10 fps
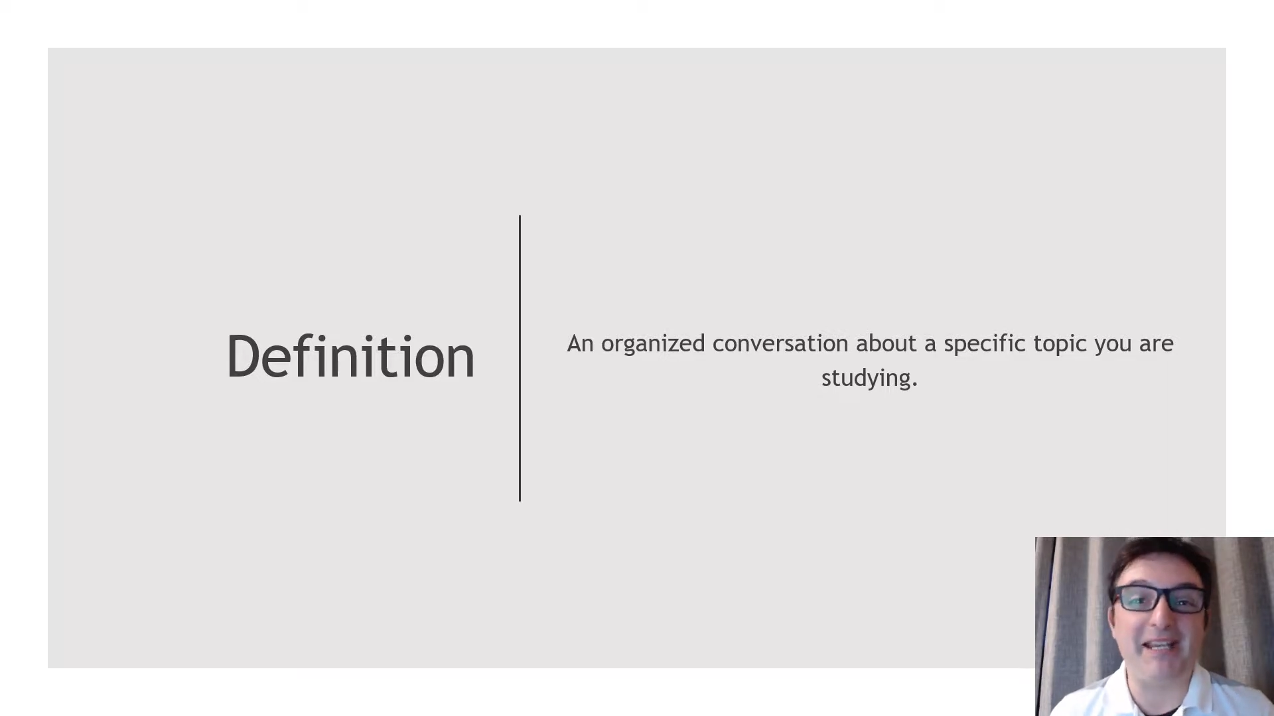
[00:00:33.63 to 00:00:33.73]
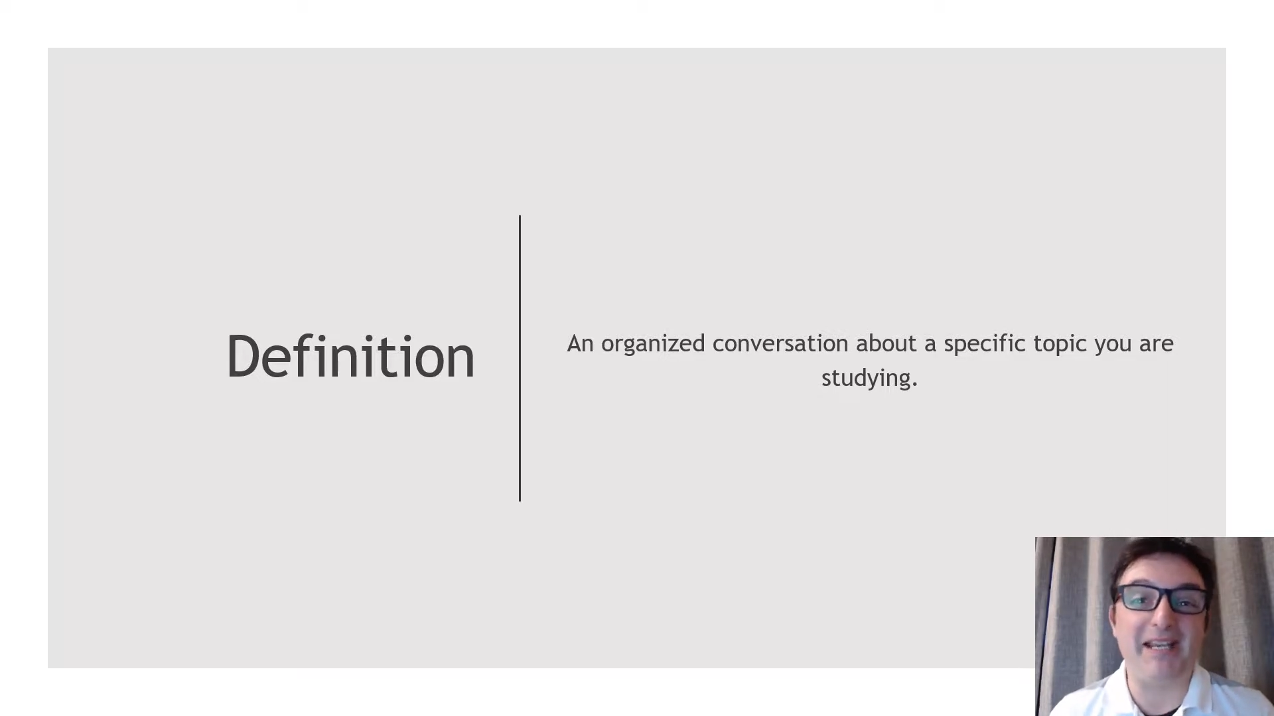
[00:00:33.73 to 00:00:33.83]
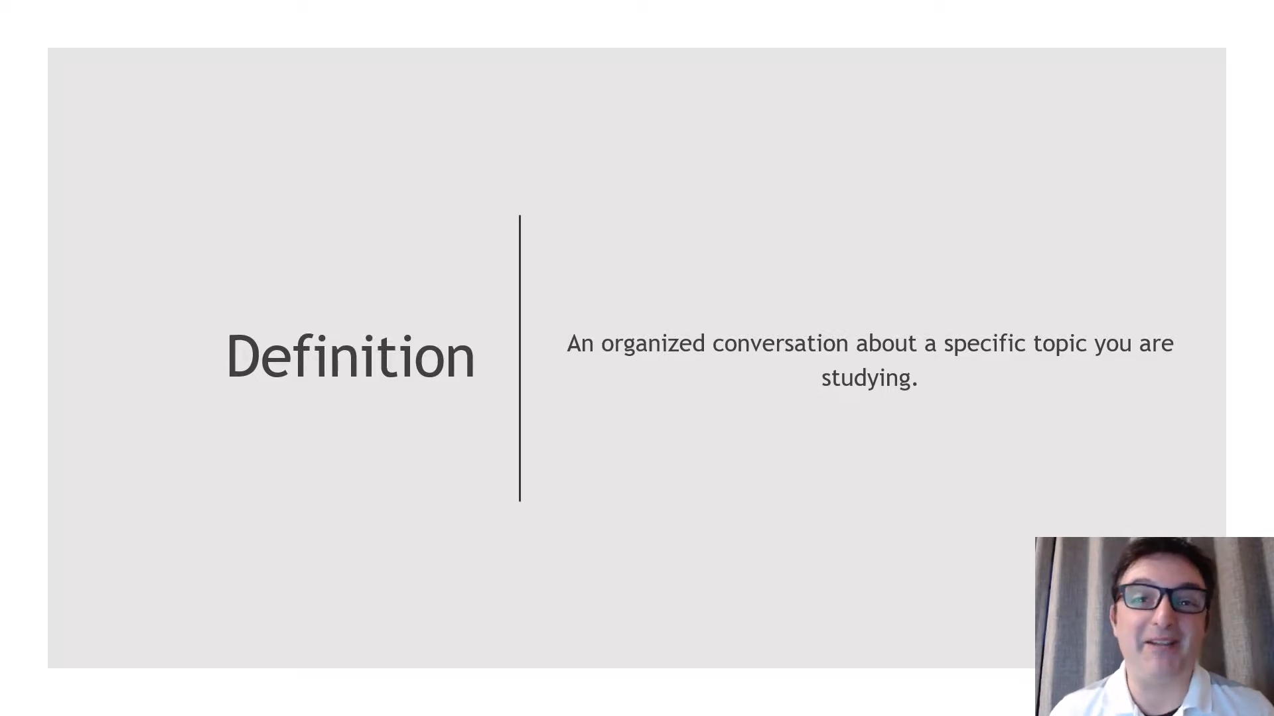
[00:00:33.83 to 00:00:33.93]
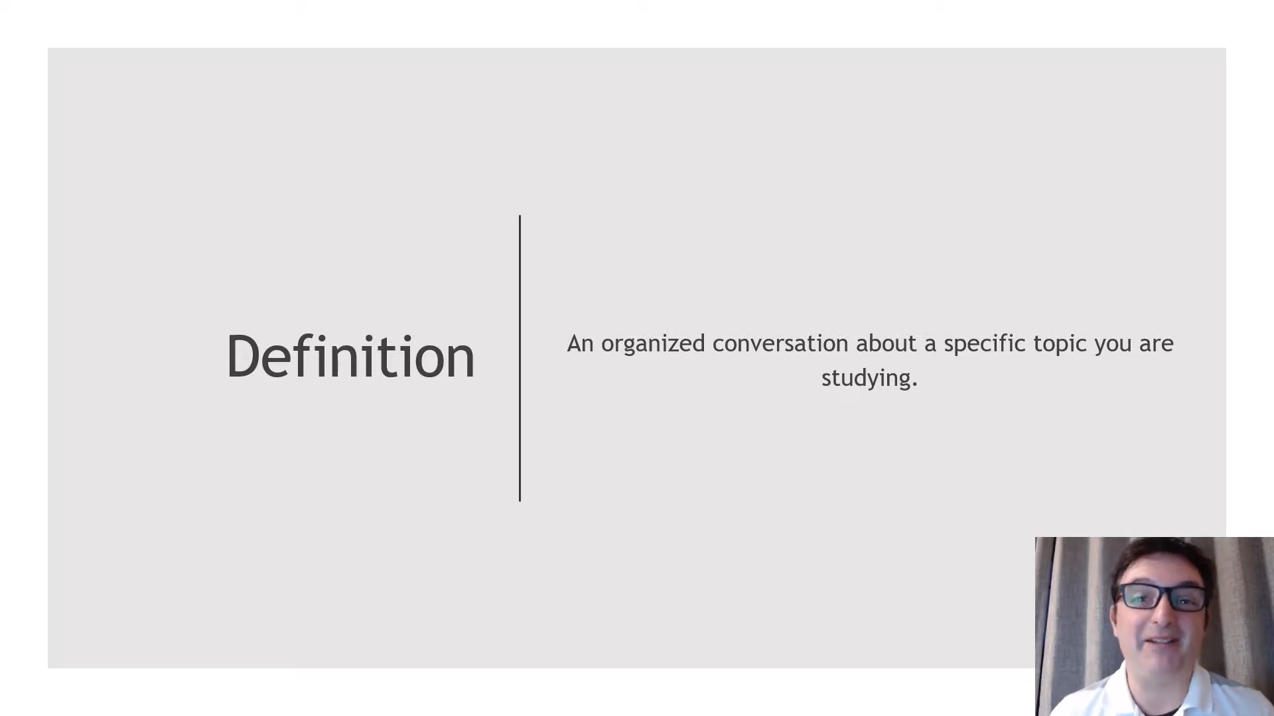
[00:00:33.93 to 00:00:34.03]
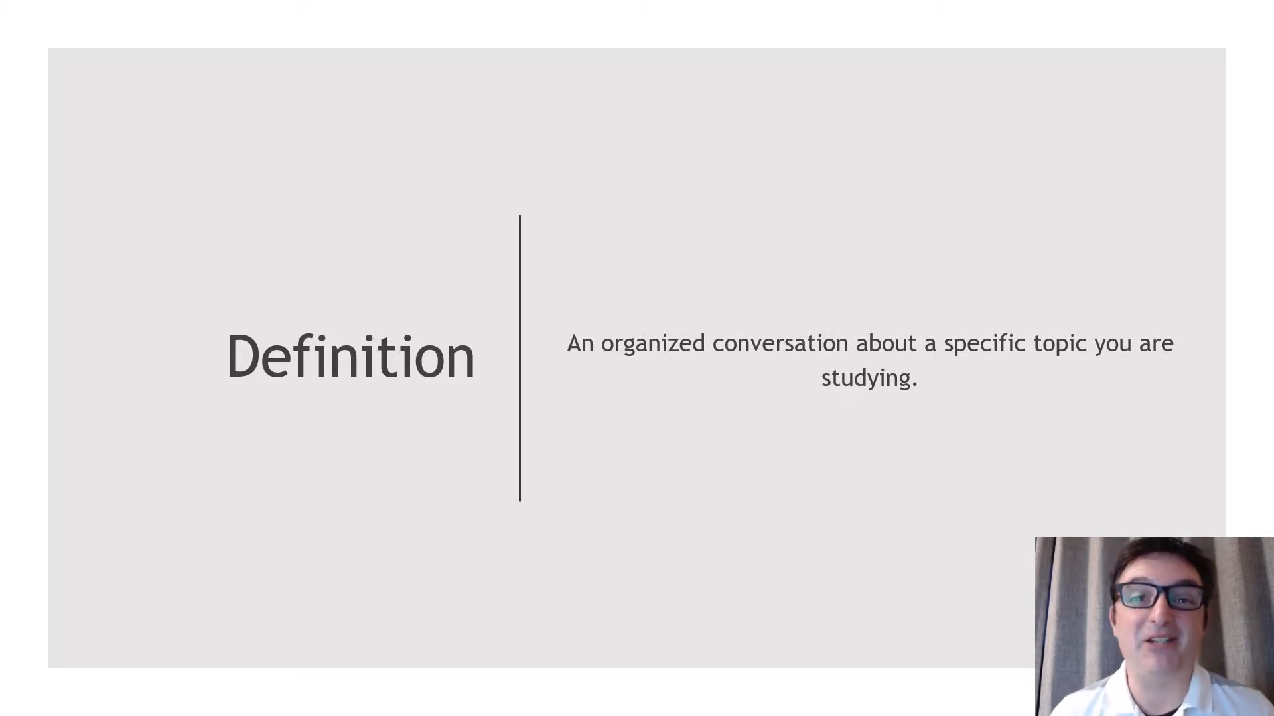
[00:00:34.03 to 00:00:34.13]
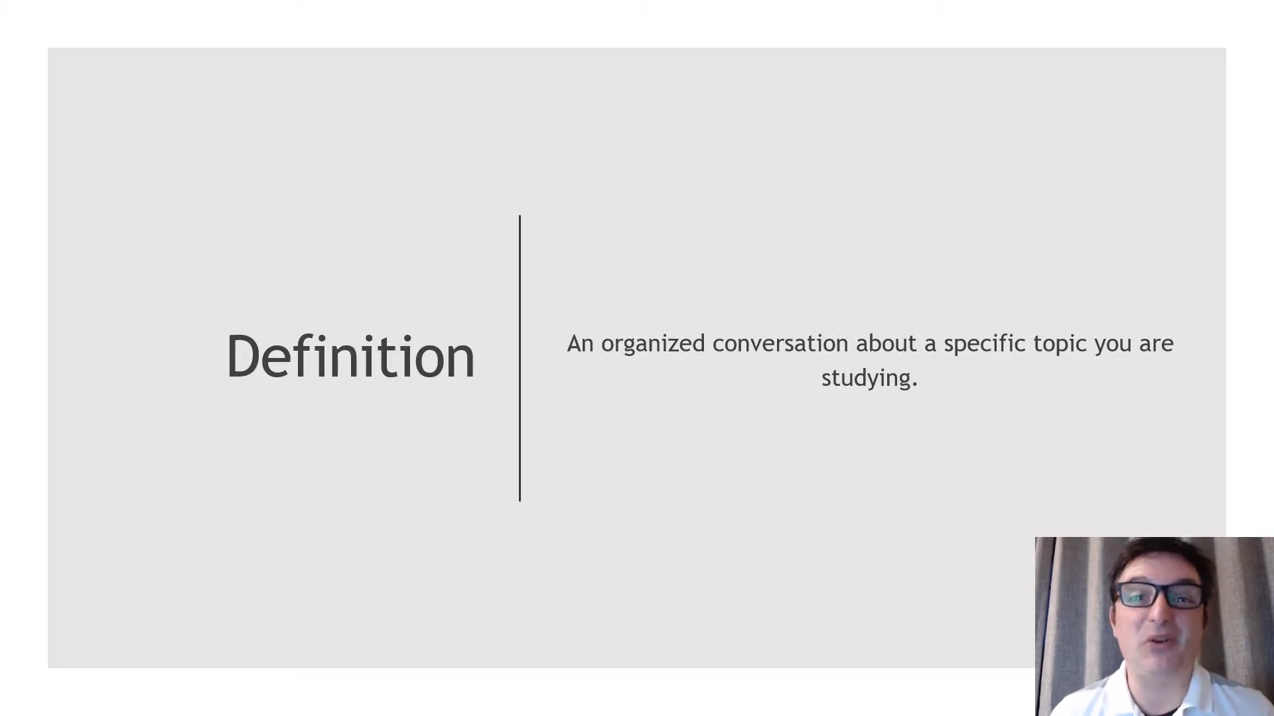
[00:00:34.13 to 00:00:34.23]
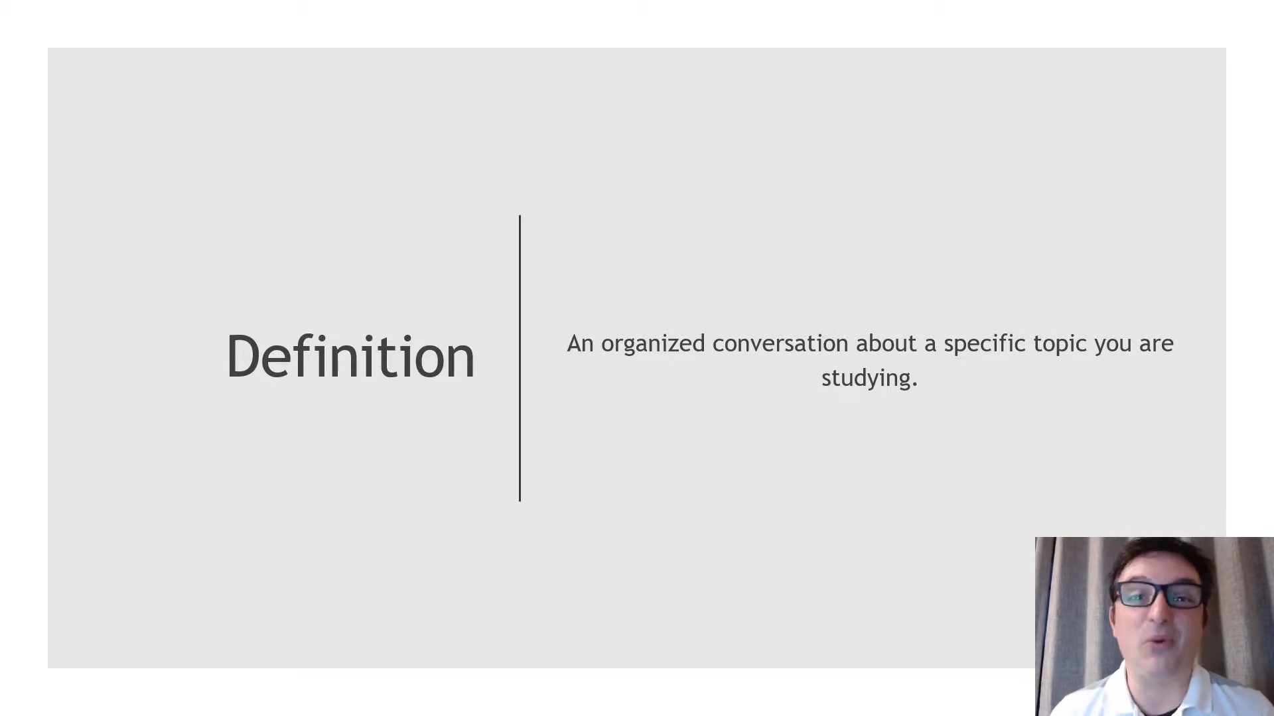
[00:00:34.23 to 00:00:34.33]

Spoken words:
here is